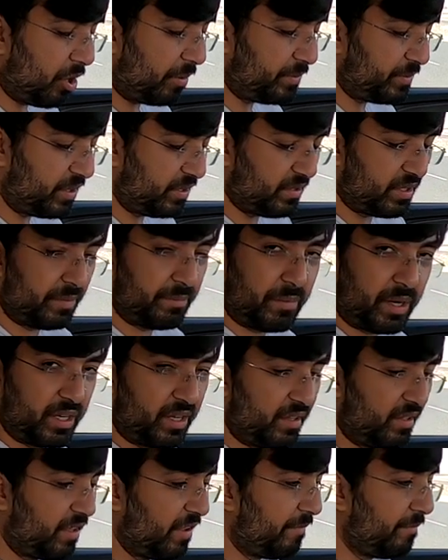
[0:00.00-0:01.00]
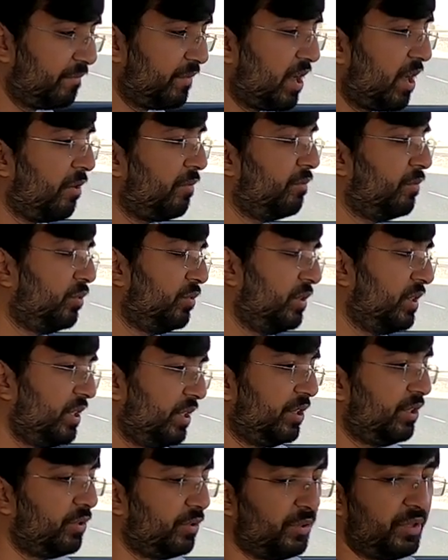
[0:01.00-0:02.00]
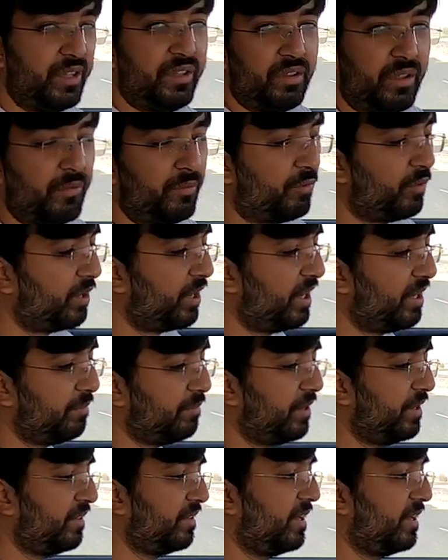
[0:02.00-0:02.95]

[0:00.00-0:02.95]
options and buttons have now moved into this infotainment